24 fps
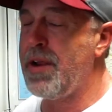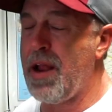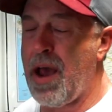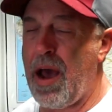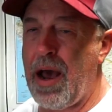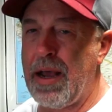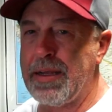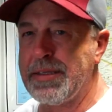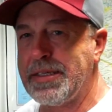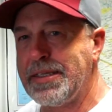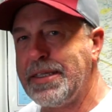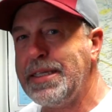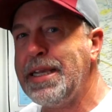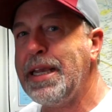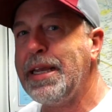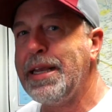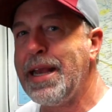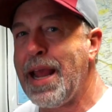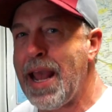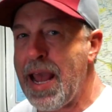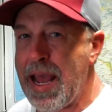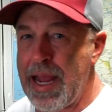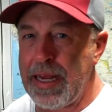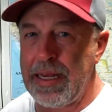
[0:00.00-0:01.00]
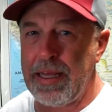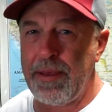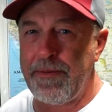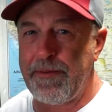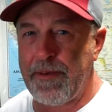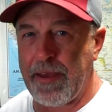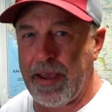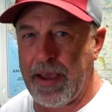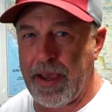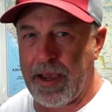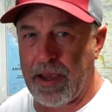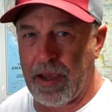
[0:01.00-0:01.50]
not seen
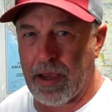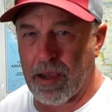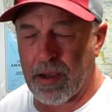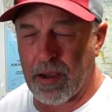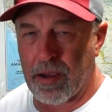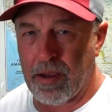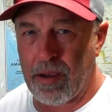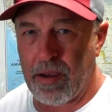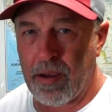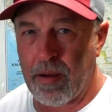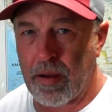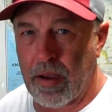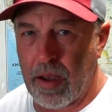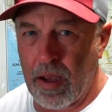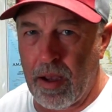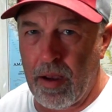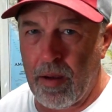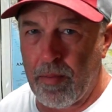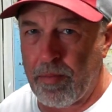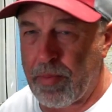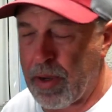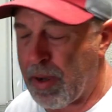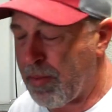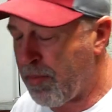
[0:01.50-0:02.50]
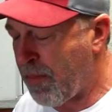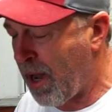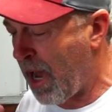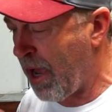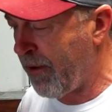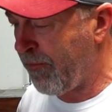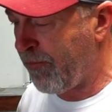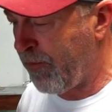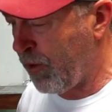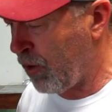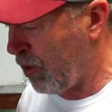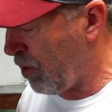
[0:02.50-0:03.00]
anything but
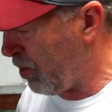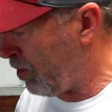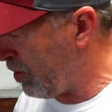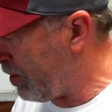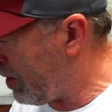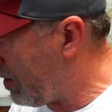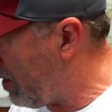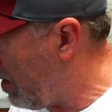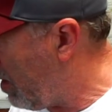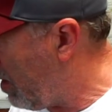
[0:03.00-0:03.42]
my foods.